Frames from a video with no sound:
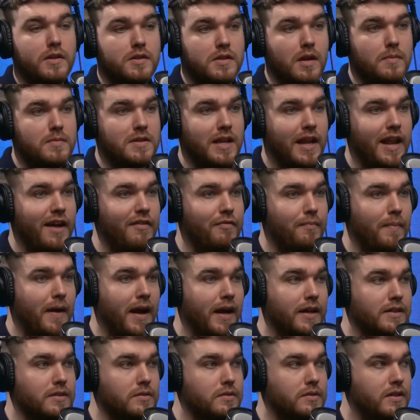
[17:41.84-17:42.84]
in terms of left
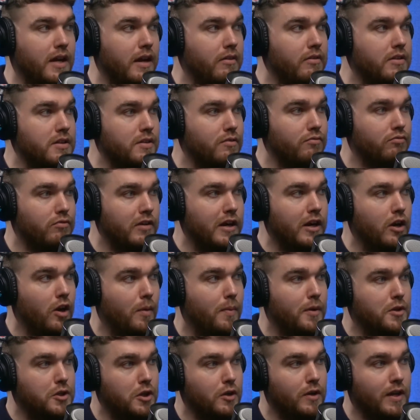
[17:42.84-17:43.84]
backs, there is a real
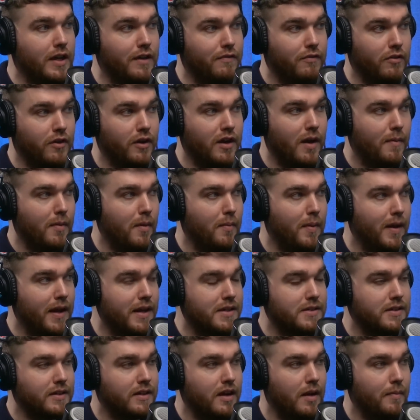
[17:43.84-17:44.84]
opportunity for a couple of
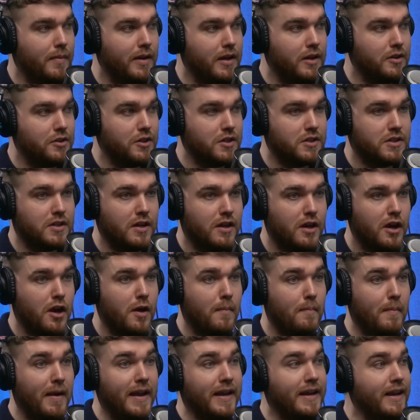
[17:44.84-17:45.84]
players to come in and just
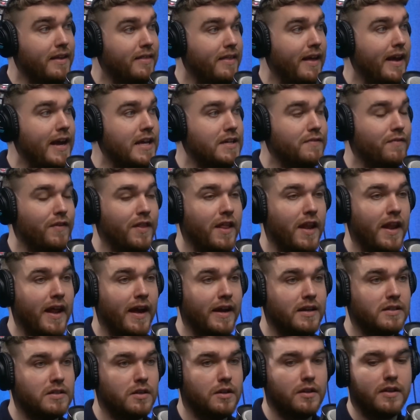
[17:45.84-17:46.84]
make it theirs for the
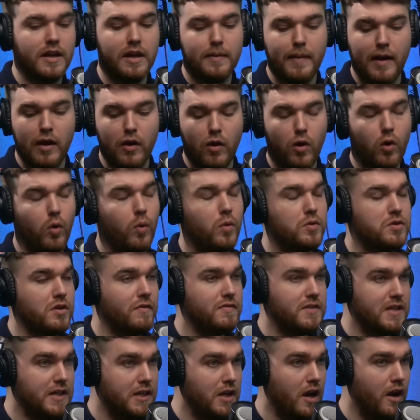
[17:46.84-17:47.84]
next. You think about Hall's
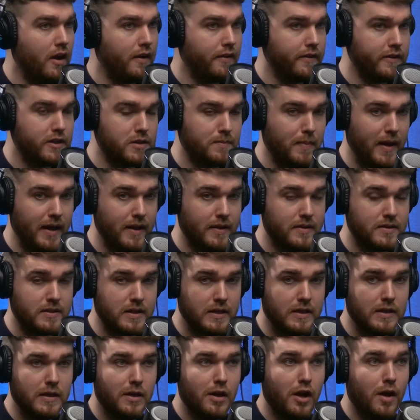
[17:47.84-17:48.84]
obviously younger than Spence,
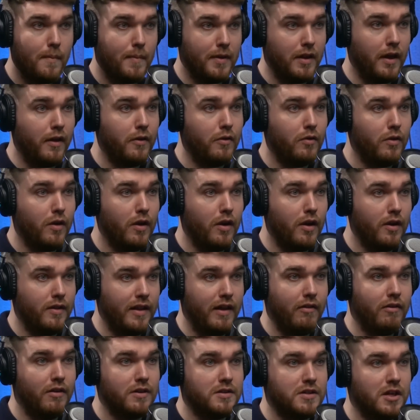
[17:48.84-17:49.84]
but
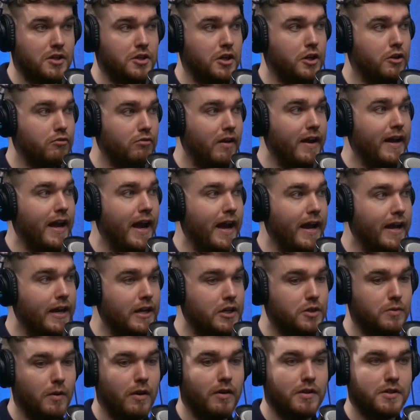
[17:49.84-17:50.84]
they're at such a great
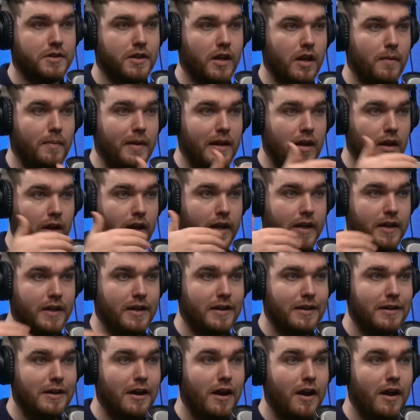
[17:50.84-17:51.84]
age where it's going to be like,